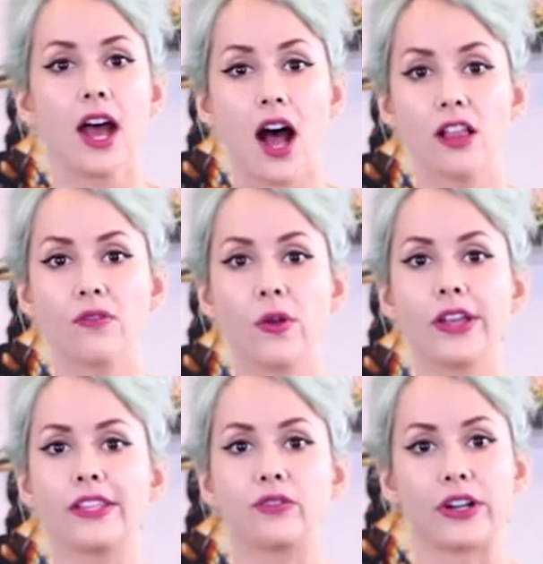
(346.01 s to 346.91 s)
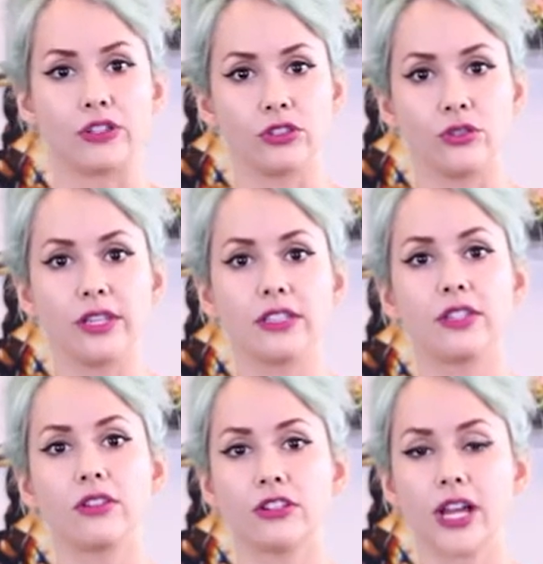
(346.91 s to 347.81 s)
Olive oil is very soothing
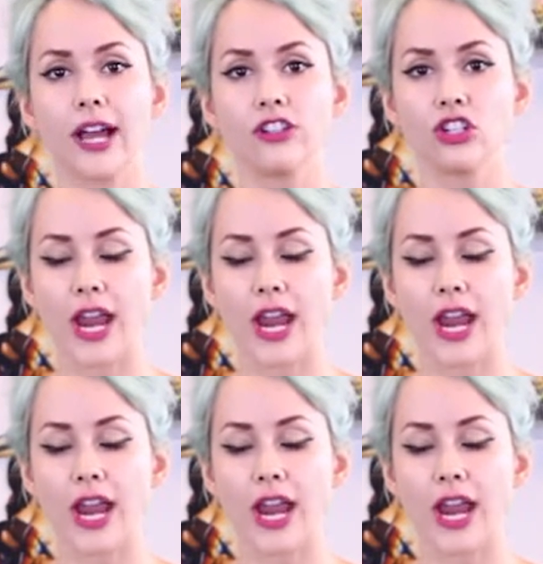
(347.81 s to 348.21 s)
to your touch,